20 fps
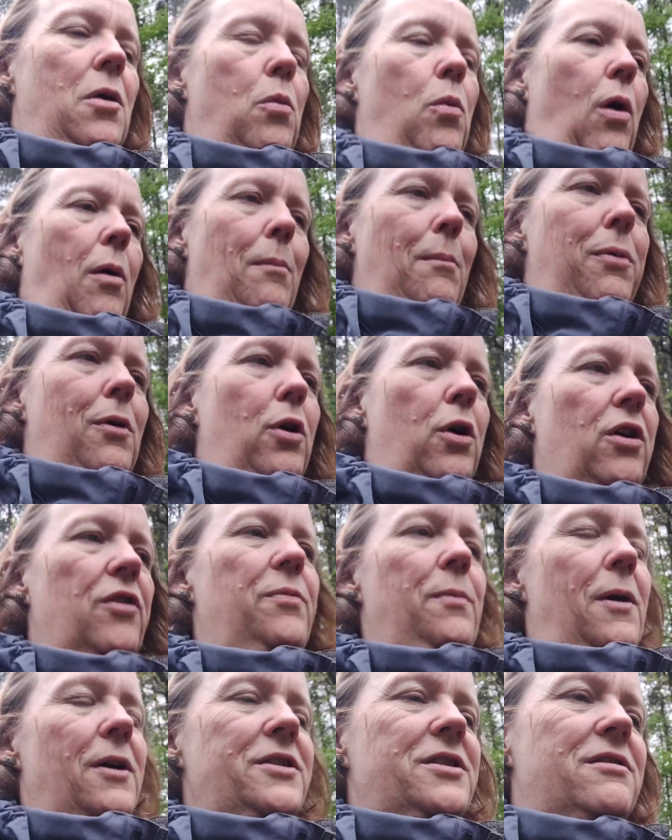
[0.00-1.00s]
1 ball
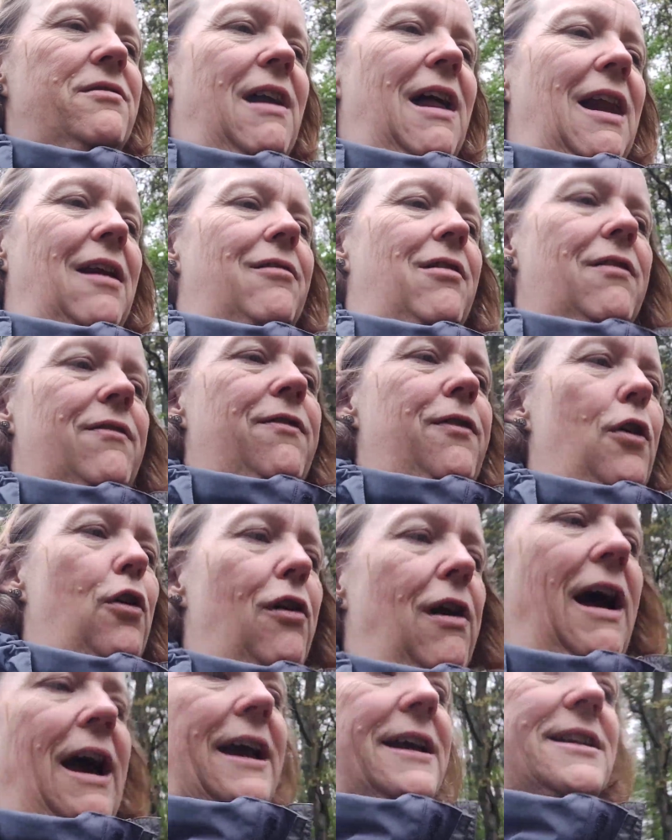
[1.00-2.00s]
of mozzarella and
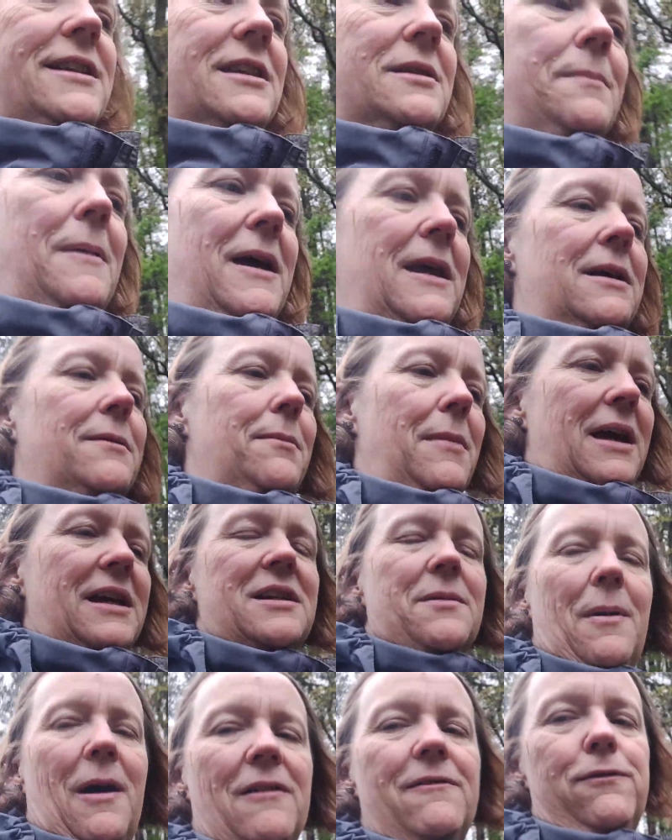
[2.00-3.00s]
4 eggs
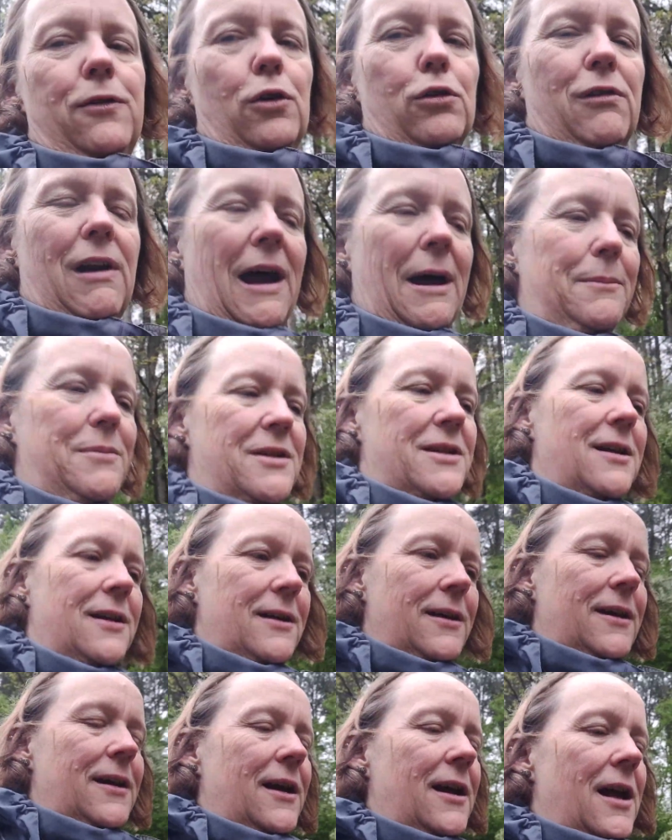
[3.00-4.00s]
makes about 4 wraps.
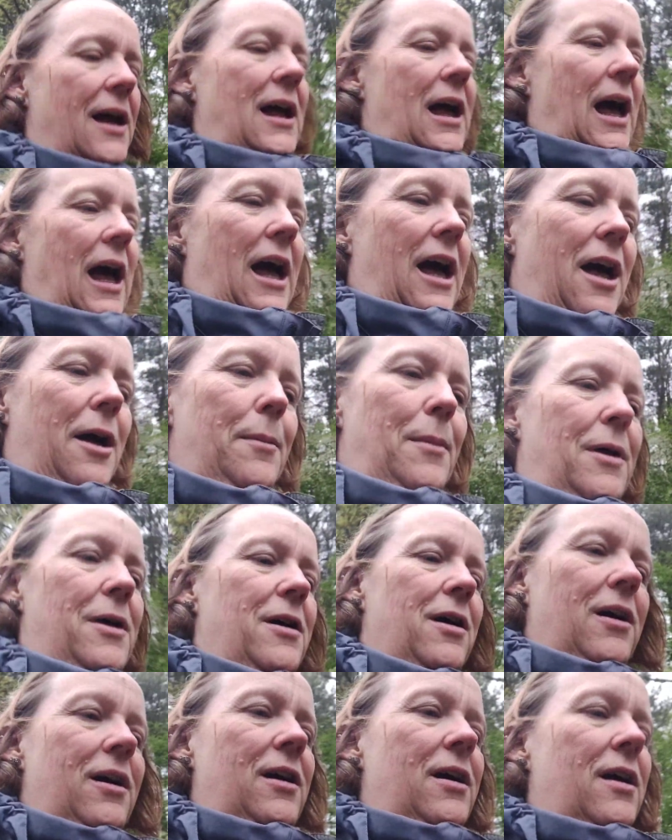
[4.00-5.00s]

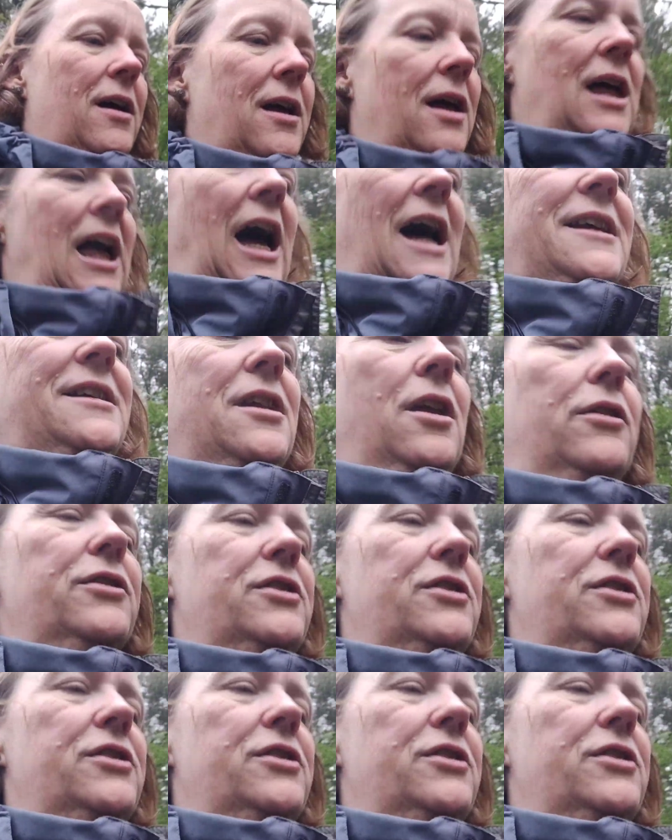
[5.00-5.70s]
As an